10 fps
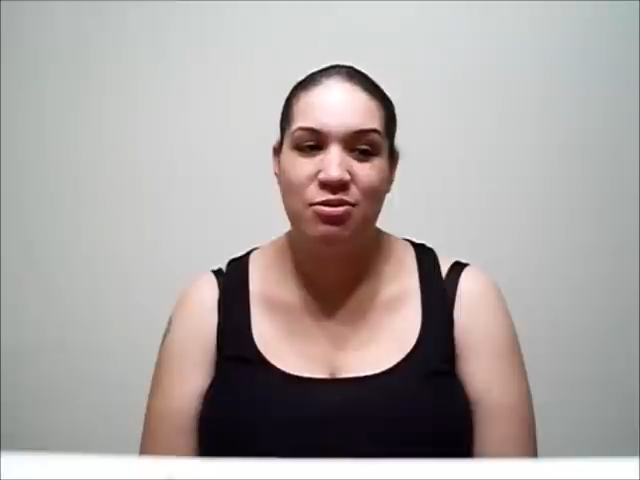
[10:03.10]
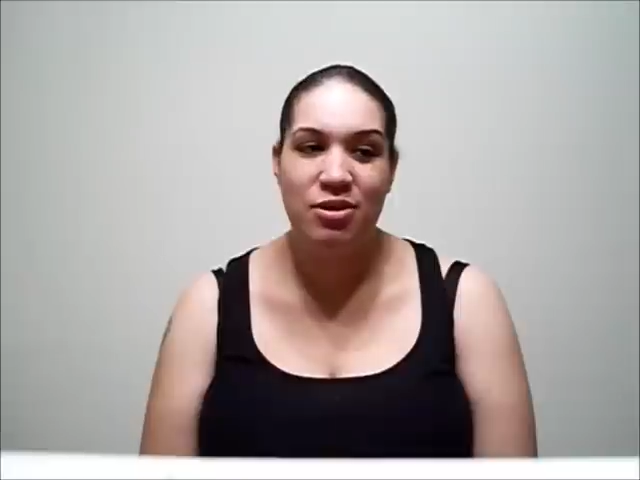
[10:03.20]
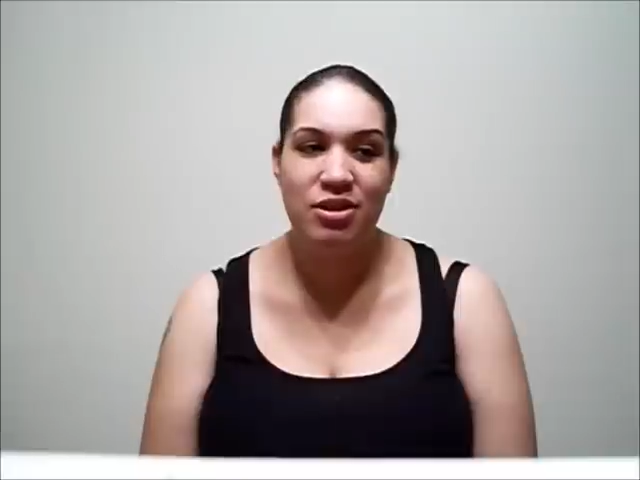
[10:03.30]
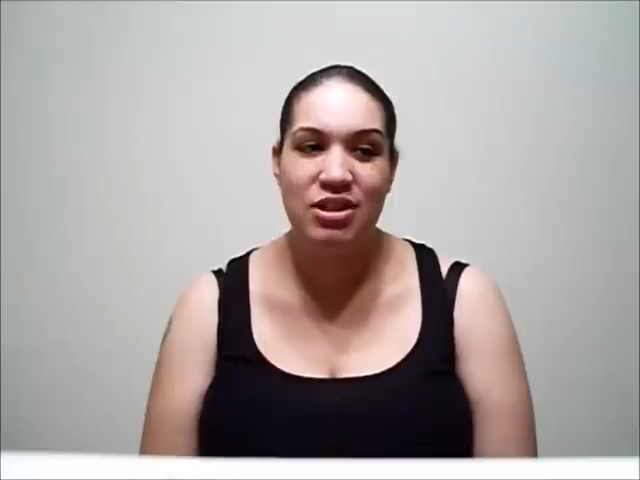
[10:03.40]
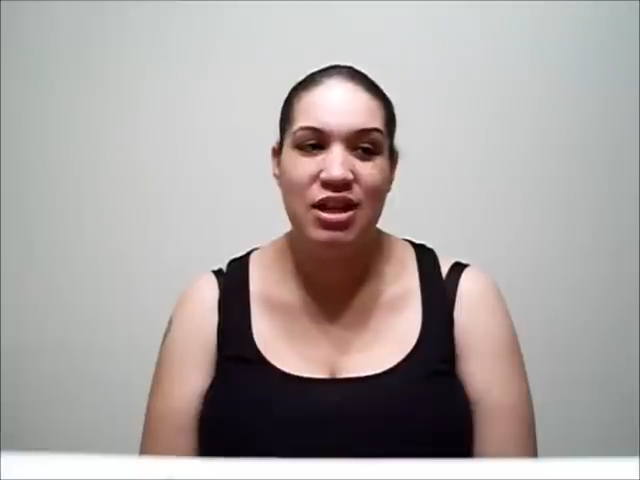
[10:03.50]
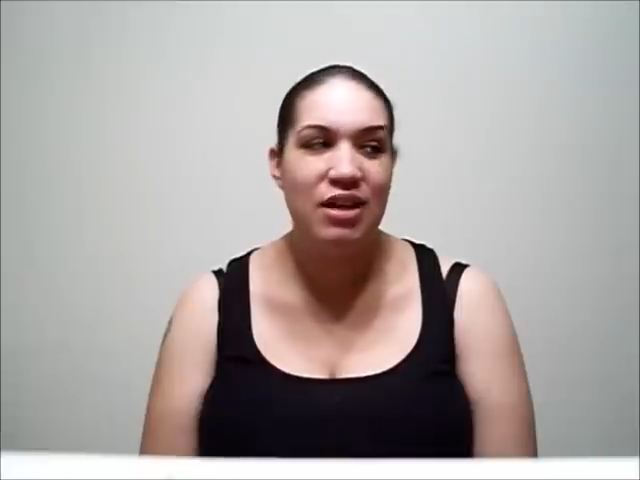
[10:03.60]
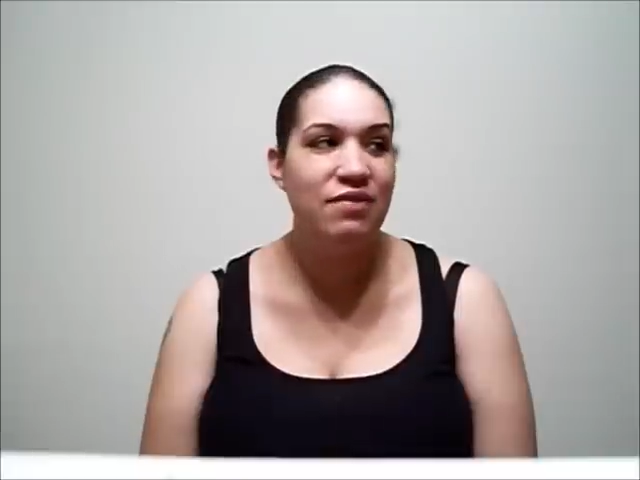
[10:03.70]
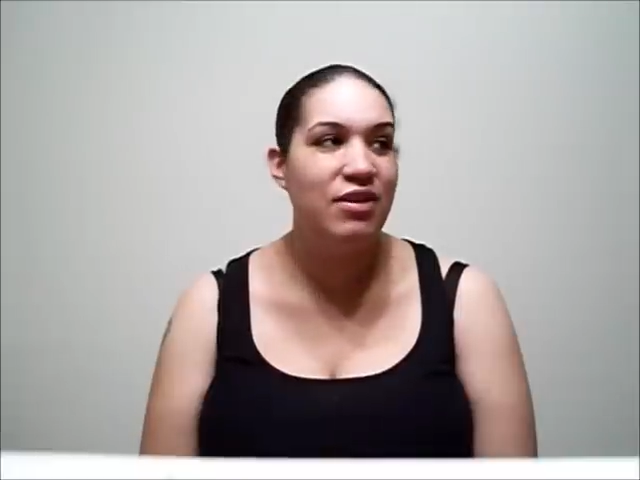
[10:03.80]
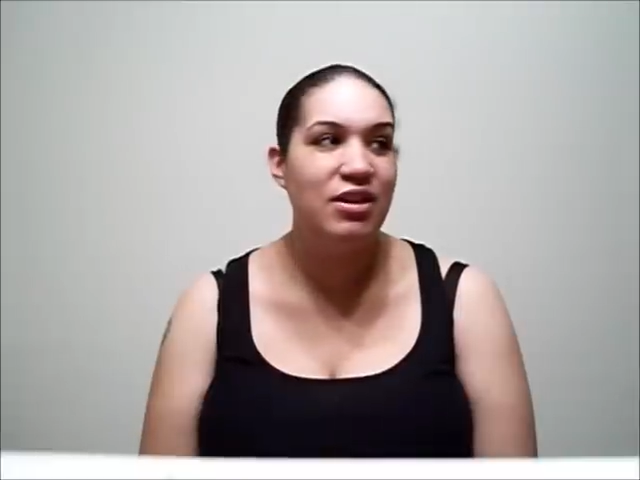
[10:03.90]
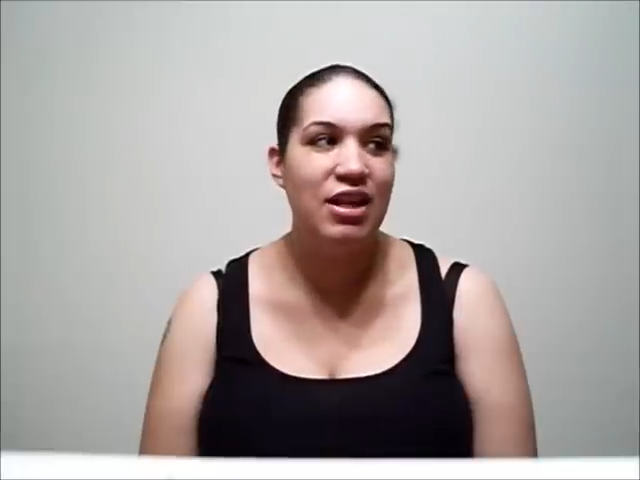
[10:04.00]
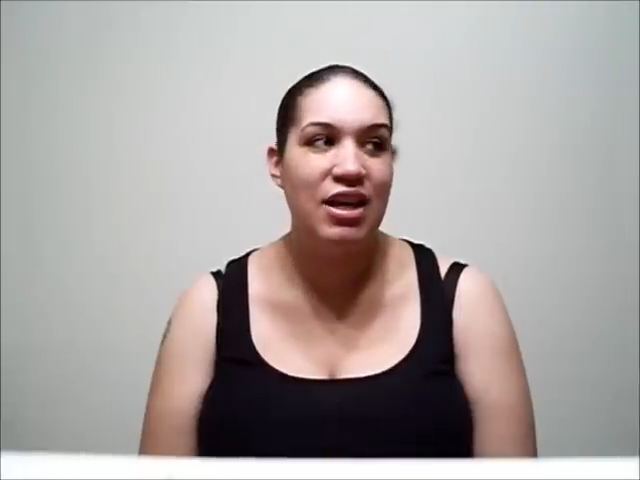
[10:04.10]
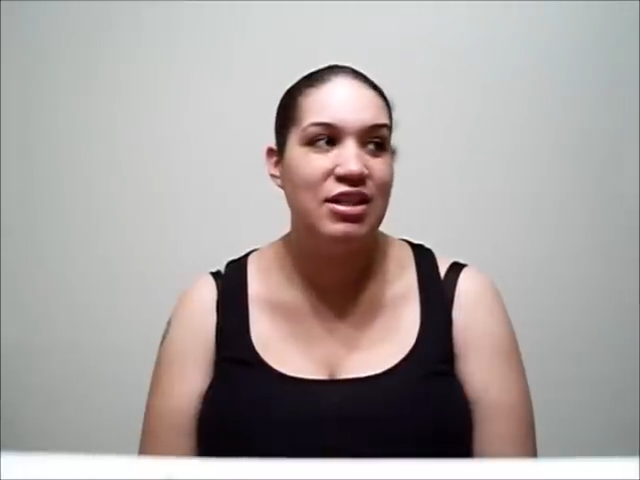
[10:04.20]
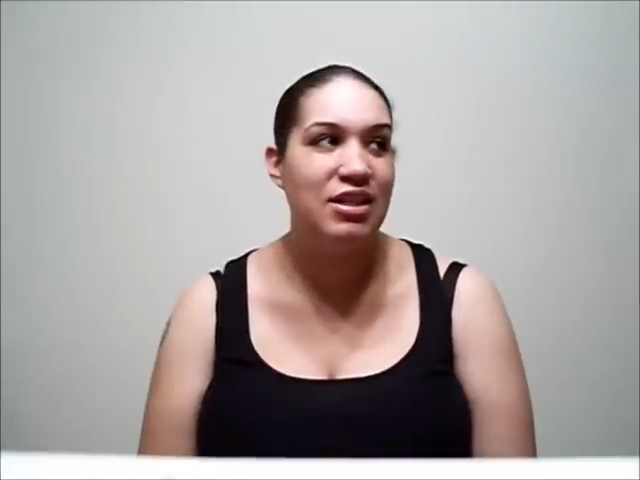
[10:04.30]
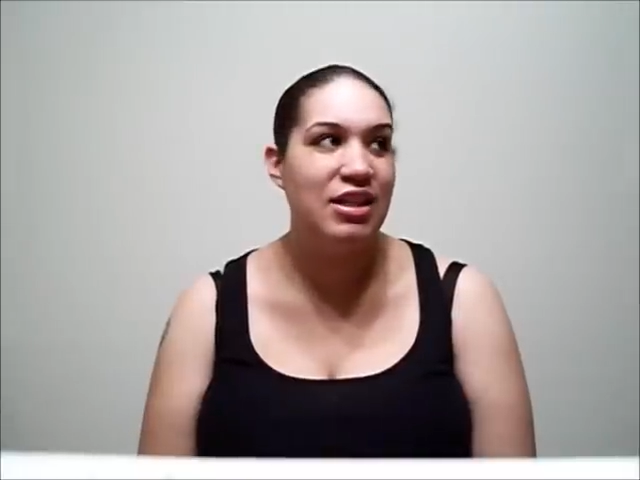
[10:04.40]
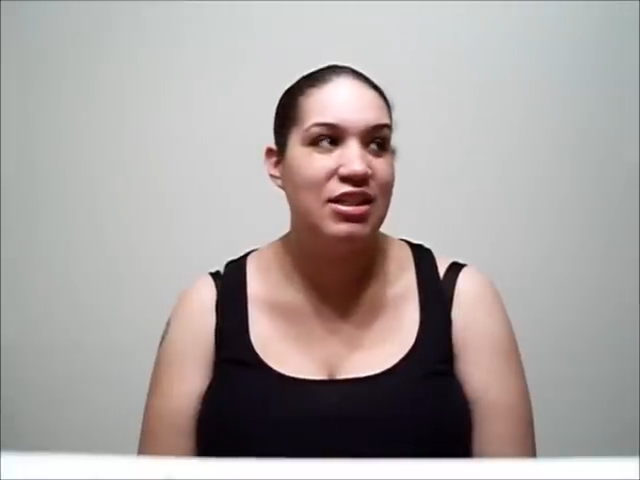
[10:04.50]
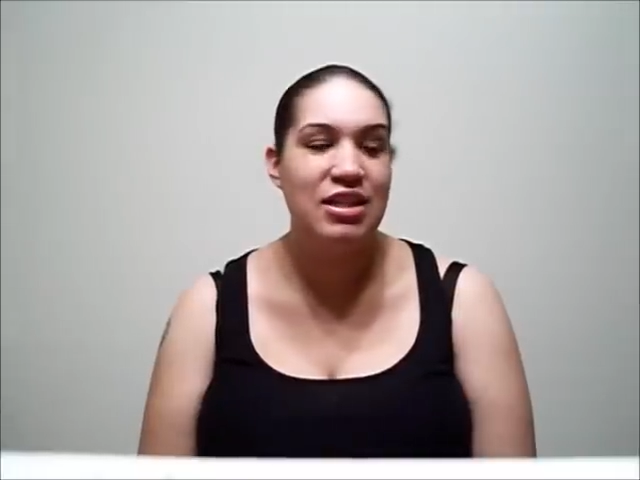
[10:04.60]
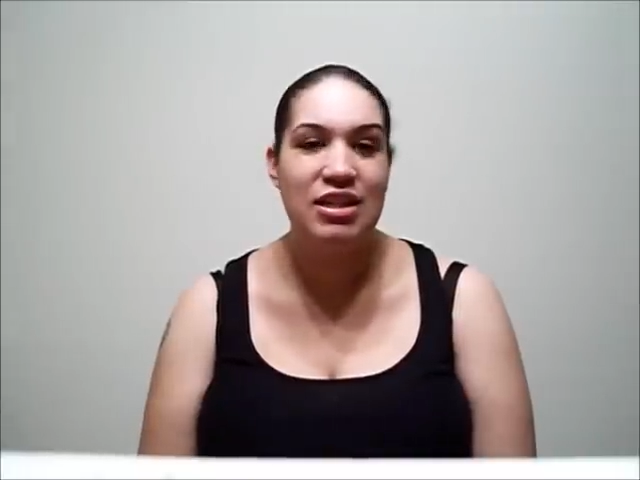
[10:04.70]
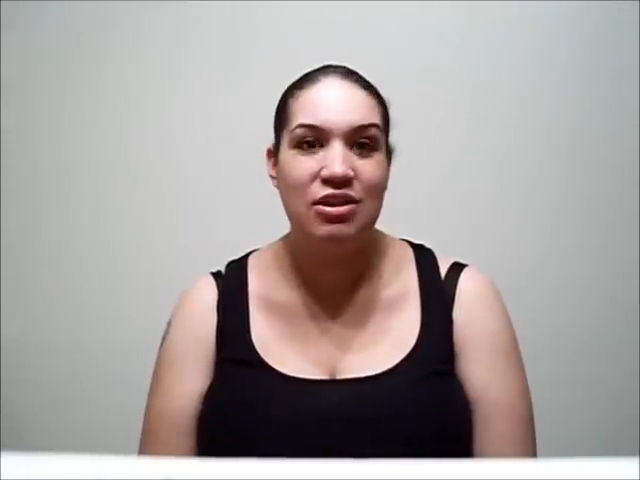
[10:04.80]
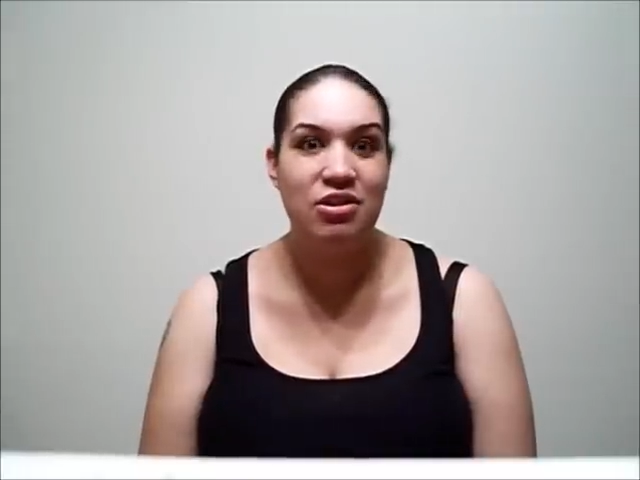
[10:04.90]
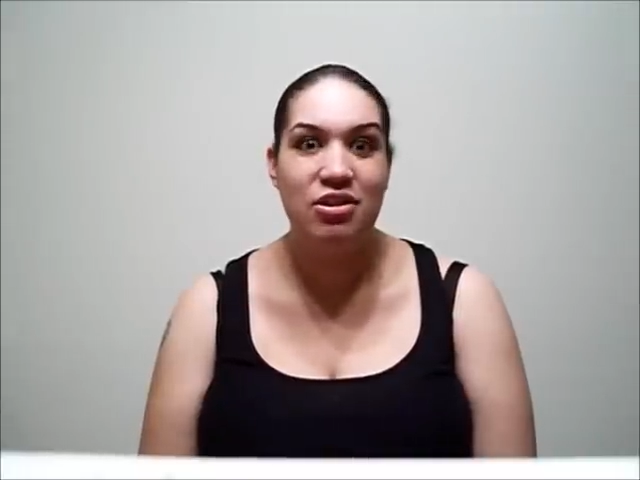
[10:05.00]
the worst, and I finally had to, like, sit
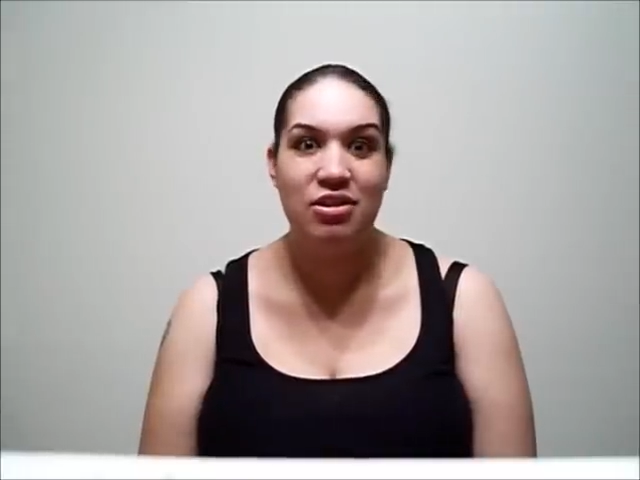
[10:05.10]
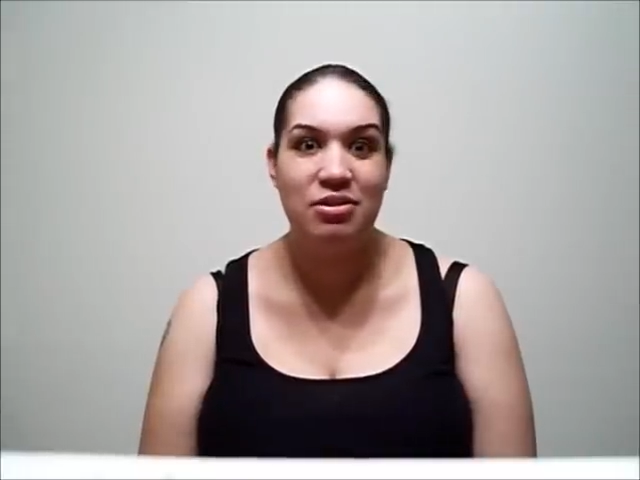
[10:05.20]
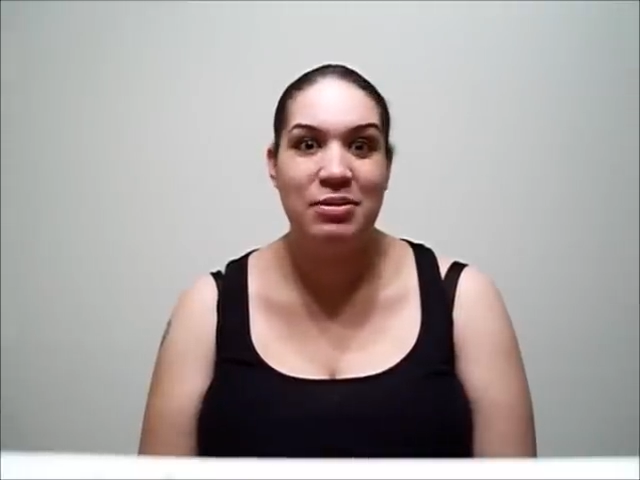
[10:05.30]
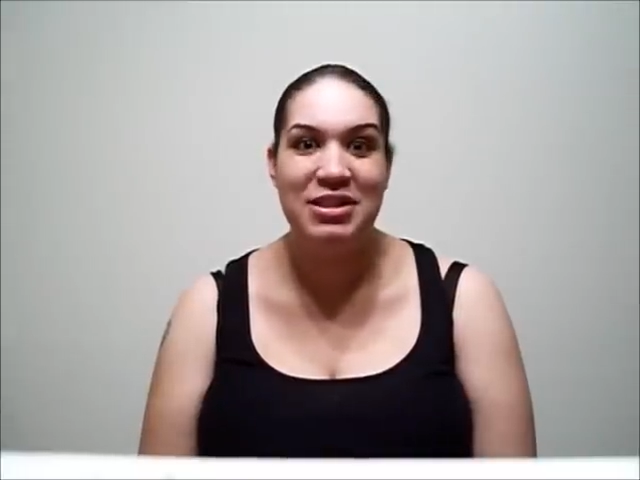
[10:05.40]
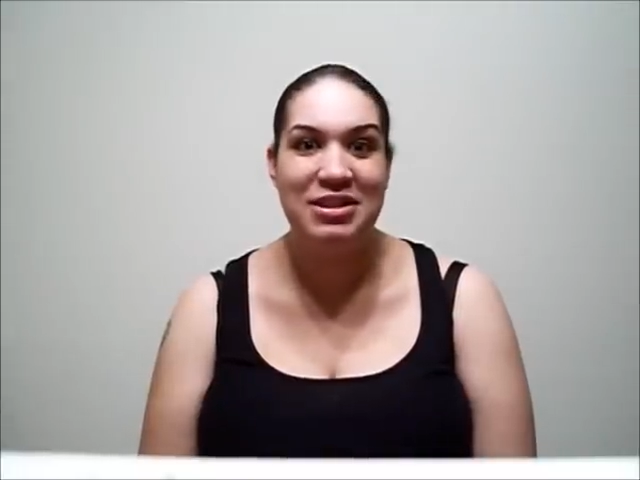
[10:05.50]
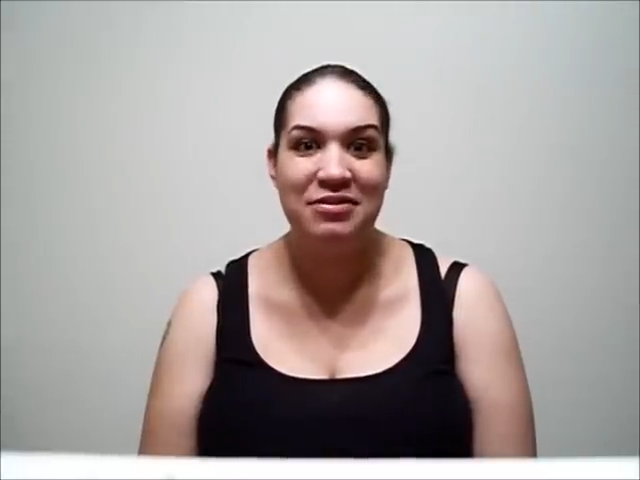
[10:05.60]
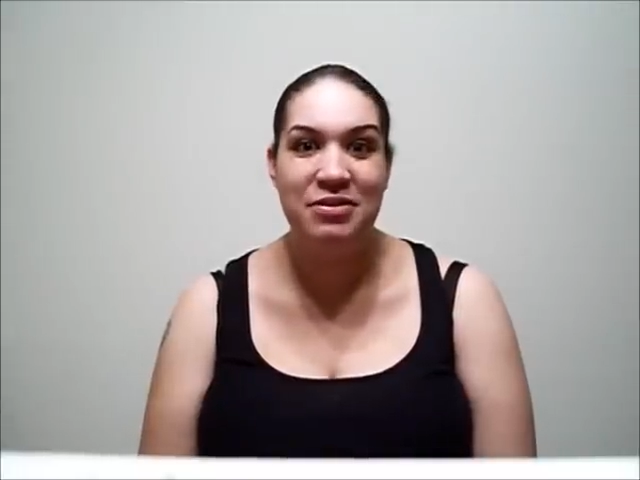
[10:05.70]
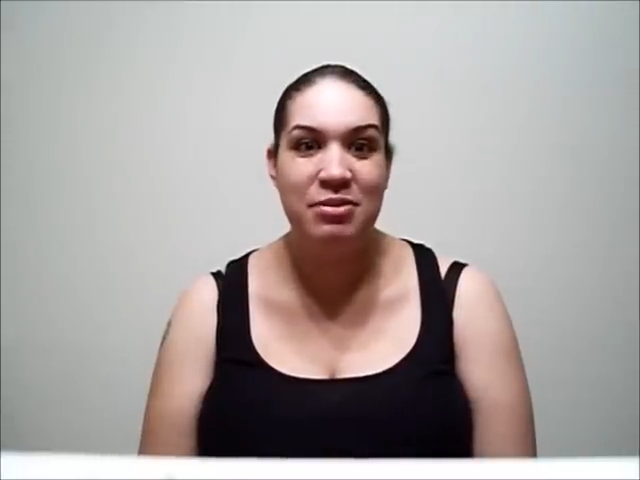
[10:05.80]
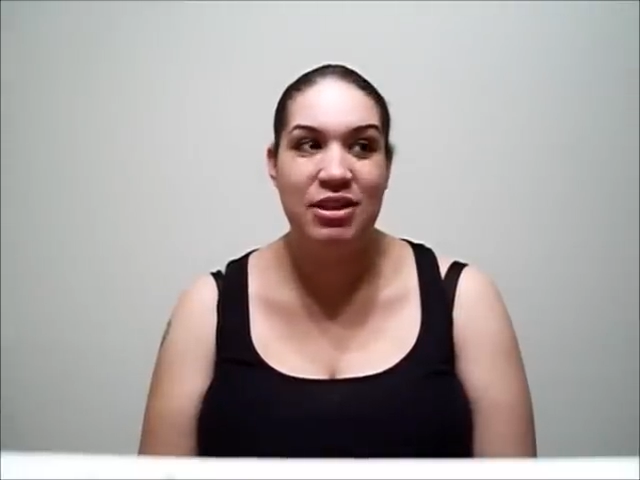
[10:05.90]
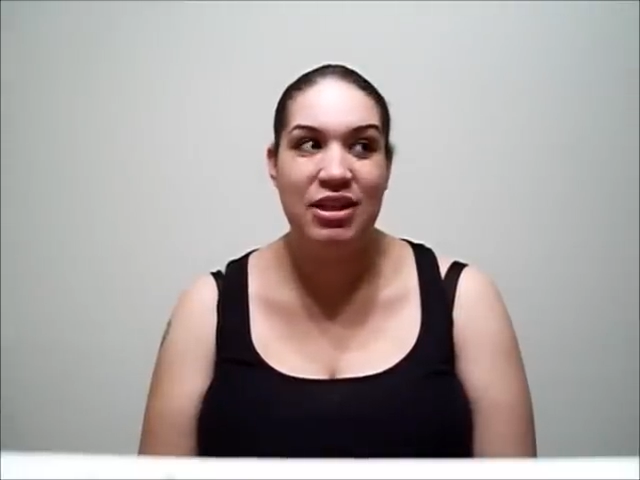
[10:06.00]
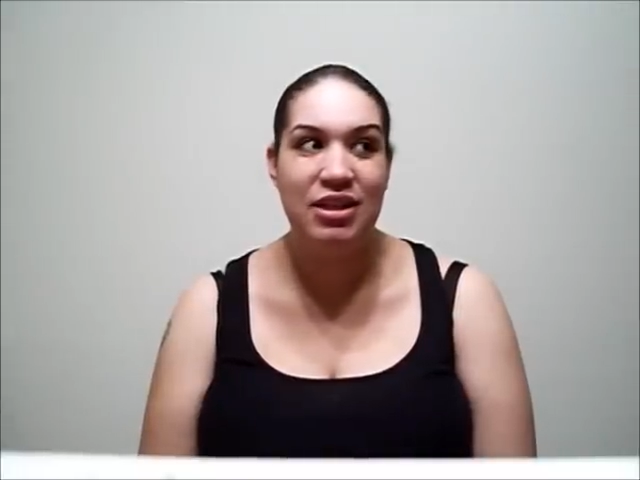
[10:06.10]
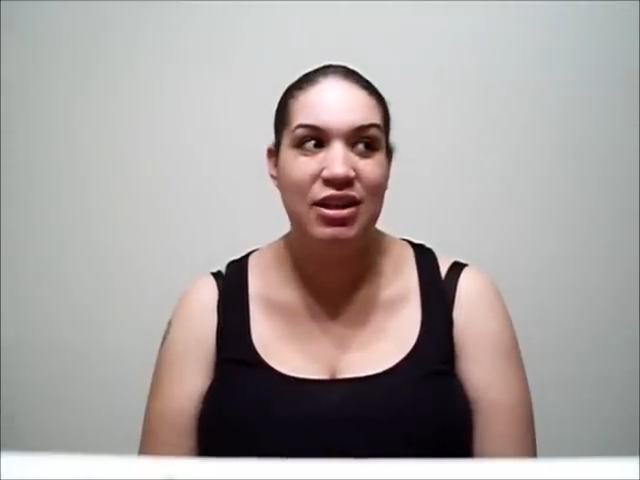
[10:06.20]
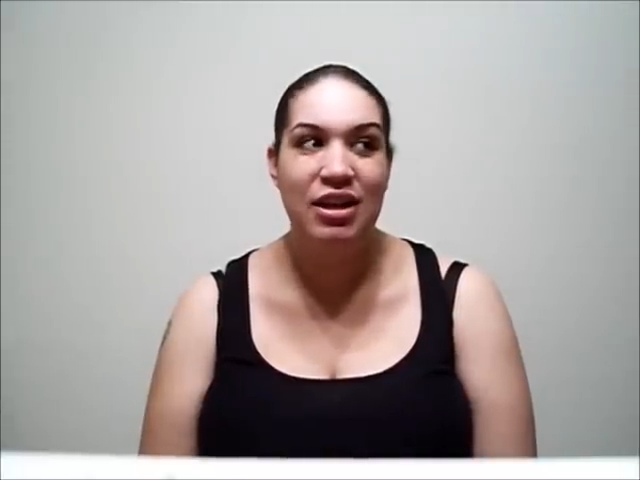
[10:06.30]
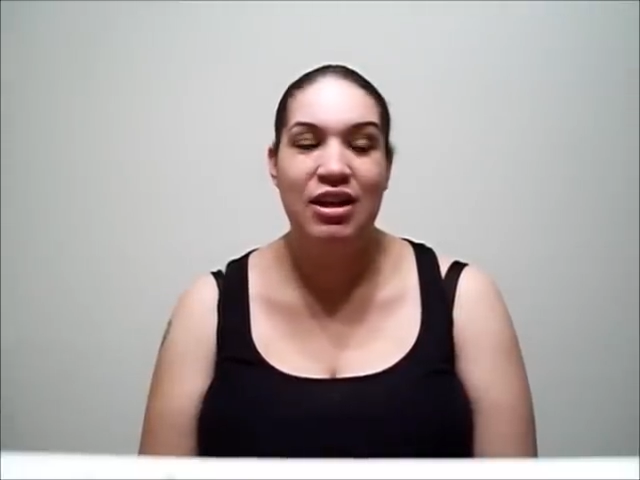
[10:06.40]
down and talk to myself and be like,